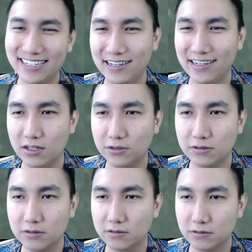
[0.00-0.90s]
Oh,
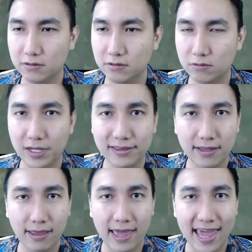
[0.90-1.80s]
what
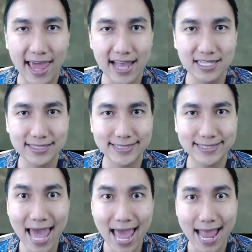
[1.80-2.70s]
the heck is
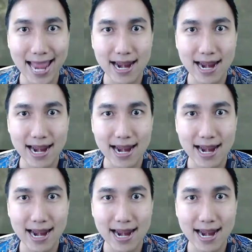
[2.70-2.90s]
that?